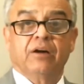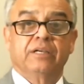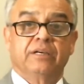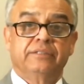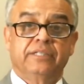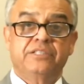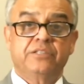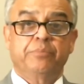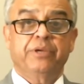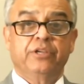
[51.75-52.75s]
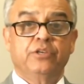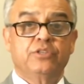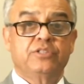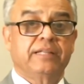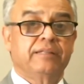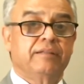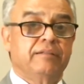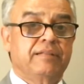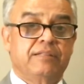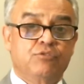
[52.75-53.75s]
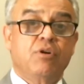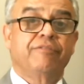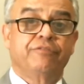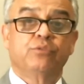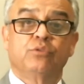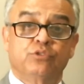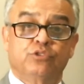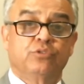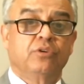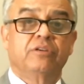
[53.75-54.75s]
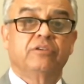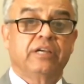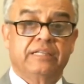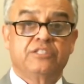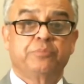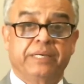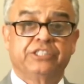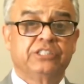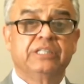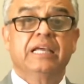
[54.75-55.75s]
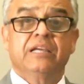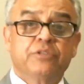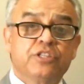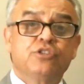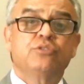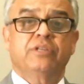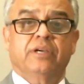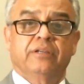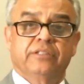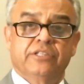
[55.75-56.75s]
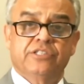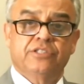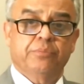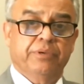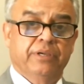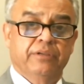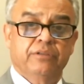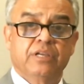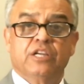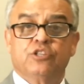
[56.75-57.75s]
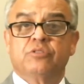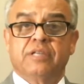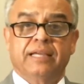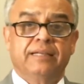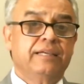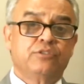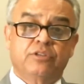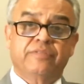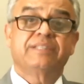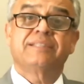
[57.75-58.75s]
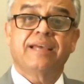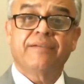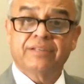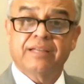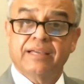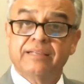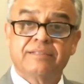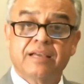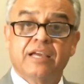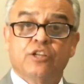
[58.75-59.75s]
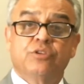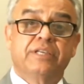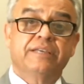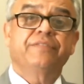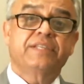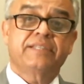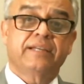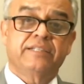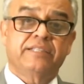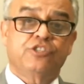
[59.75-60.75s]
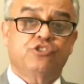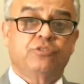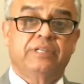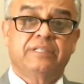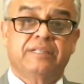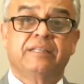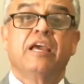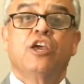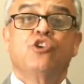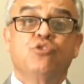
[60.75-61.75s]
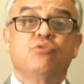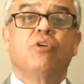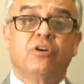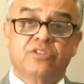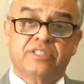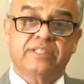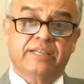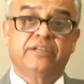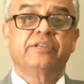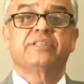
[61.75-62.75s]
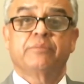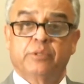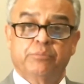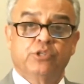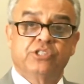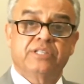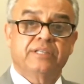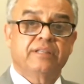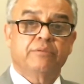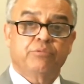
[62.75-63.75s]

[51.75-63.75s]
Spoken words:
on the contingency periods that you have full control on, like inspection. Reduce the contingency period to 10 days or even 7 days to give the sellers the assurance that you are serious about purchasing their